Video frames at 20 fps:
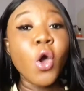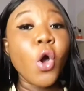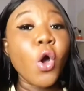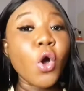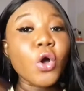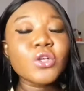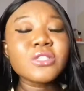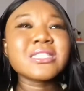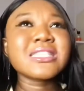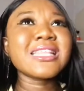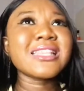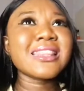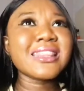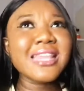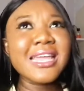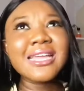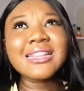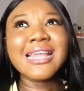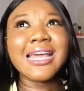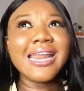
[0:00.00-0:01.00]
or the
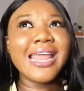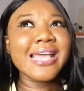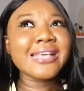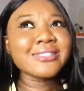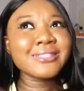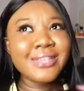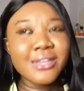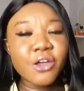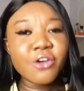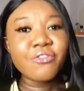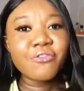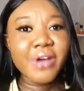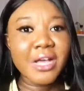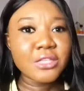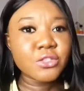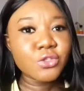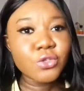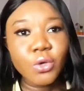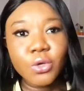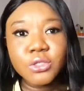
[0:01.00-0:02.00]
things that external
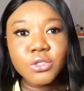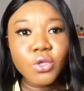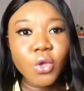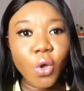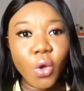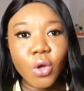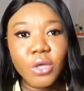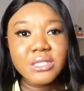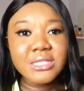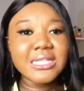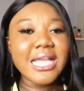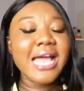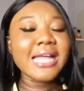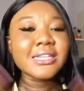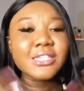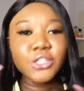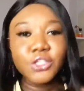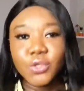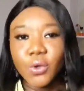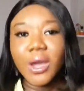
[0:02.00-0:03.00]
factors caused and
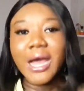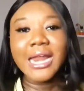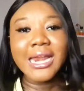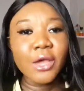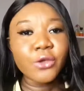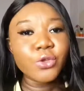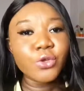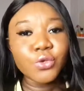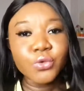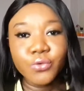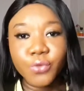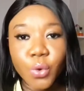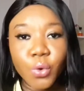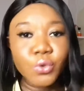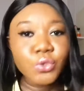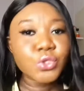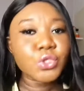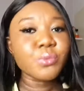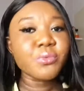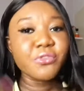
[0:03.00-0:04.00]
did not allow your
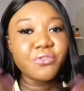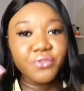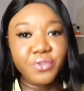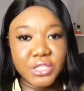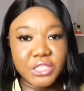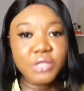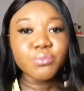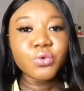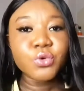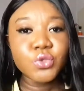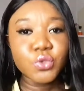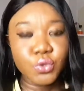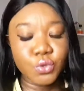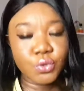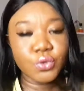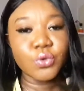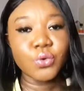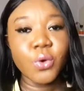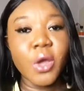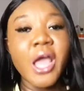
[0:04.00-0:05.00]
goals to be visible to
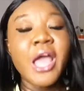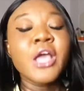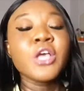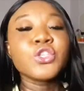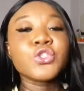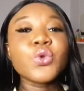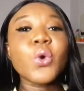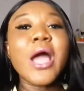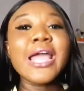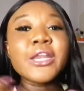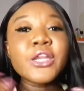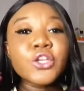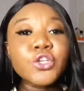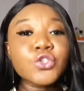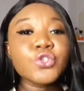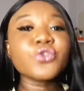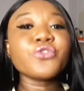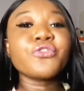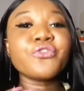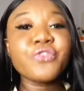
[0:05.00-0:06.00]
you. So I need you
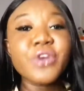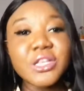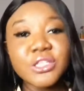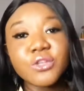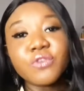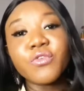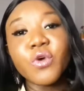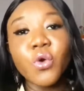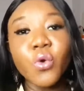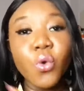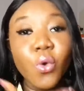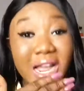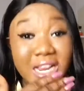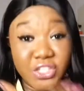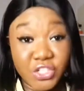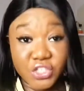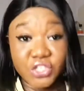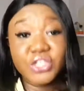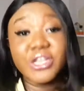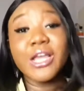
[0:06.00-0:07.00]
to first of all go and
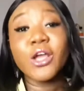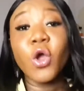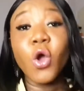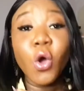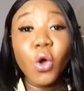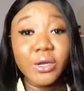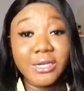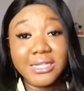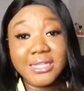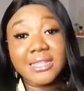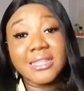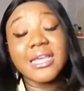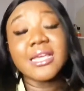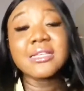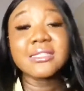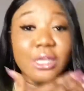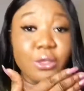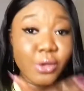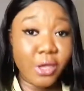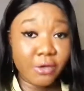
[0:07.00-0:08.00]
check all the
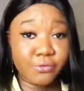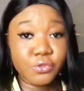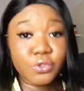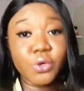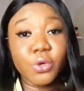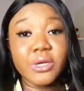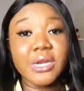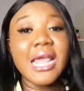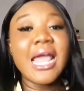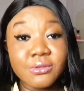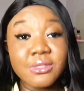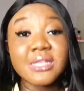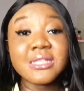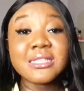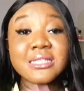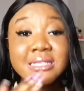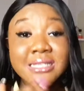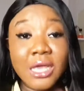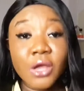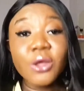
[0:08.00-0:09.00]
things that you have done. The
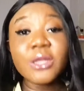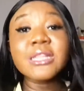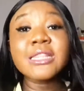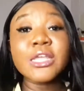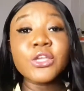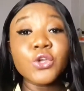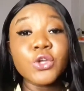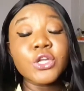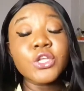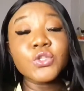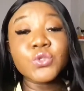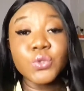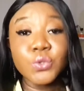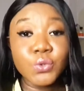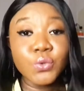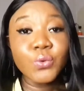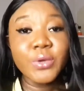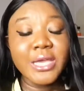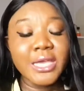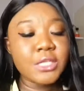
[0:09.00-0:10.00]
second thing you need to
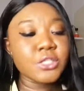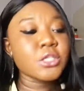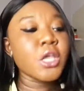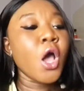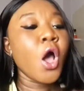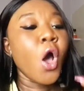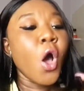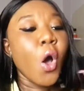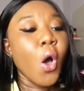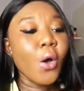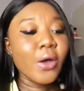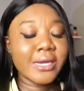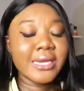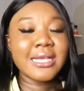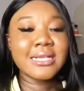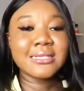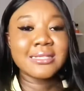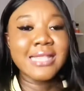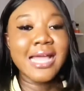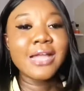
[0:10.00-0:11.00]
do is
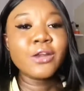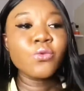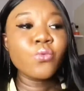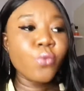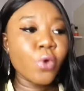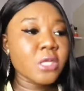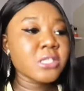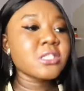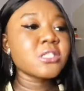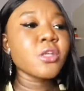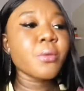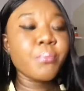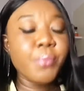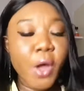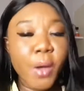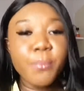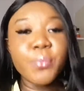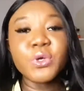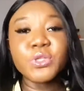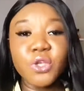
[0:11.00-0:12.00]
understand what the
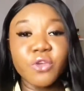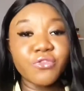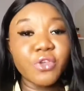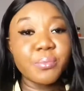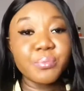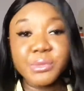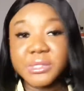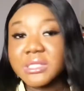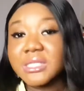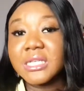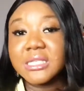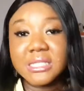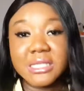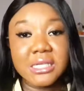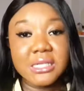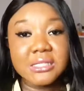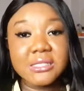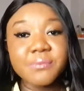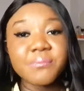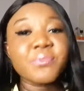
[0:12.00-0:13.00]
purpose of your business
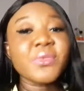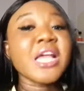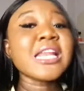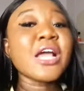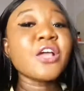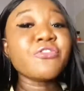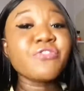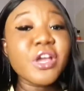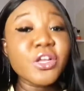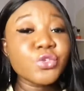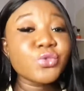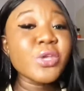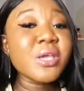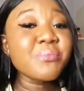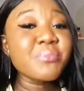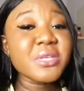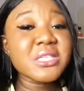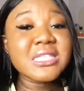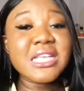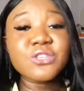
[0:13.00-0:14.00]
is. Now, if you're doing
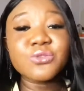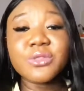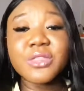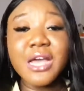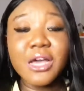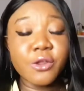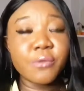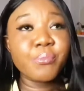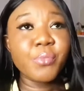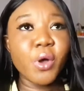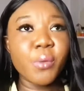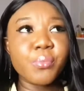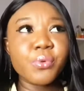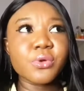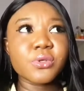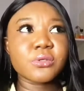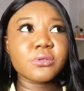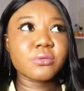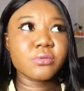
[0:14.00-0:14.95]
business without a purpose,